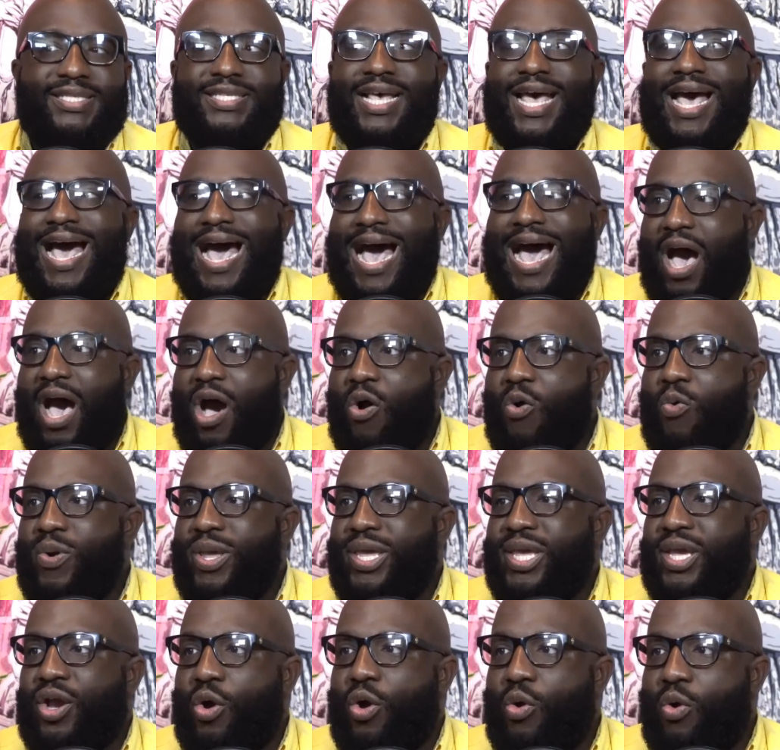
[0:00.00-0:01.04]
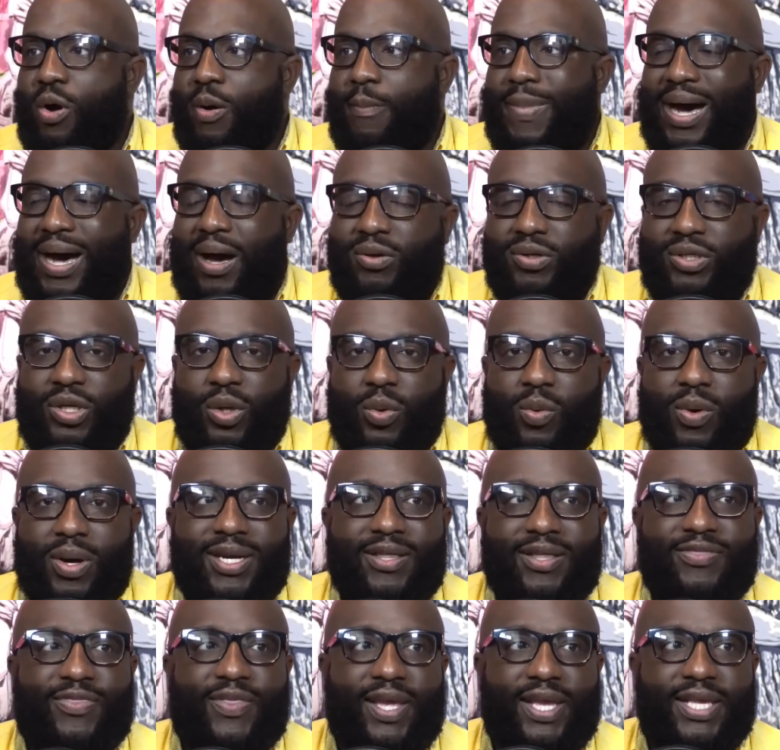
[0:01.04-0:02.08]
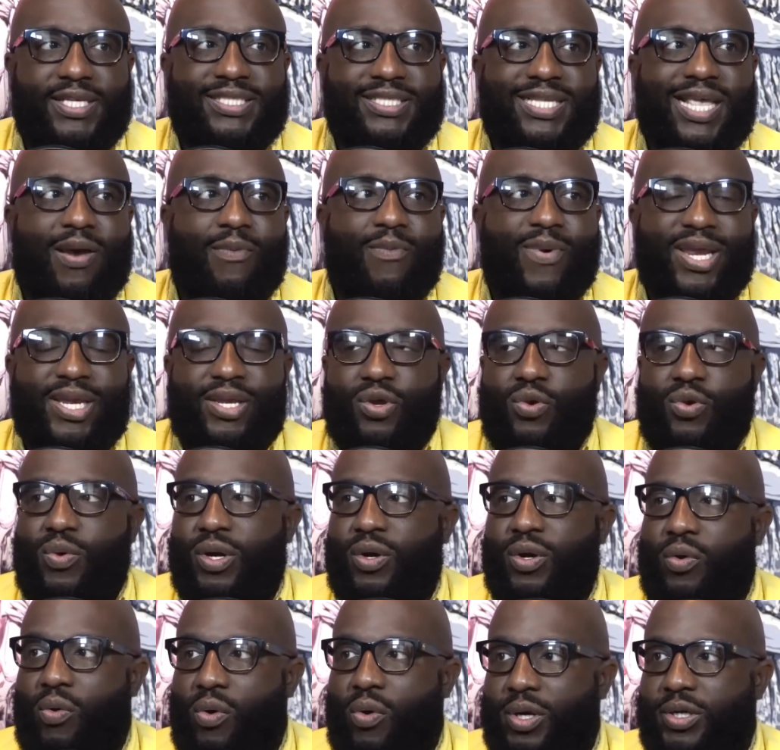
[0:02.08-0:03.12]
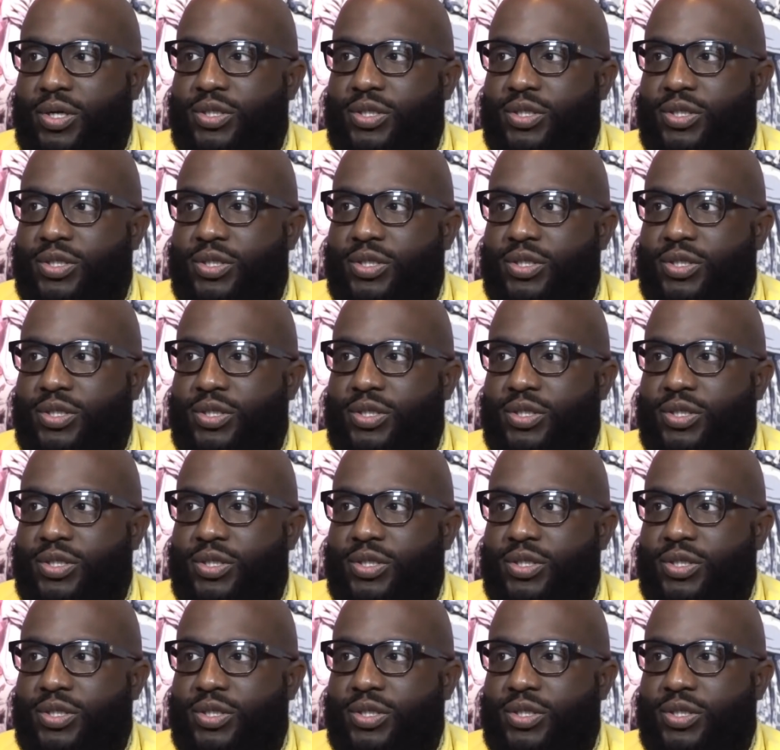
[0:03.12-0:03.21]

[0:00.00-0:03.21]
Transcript: how we go about doing the things that we do in order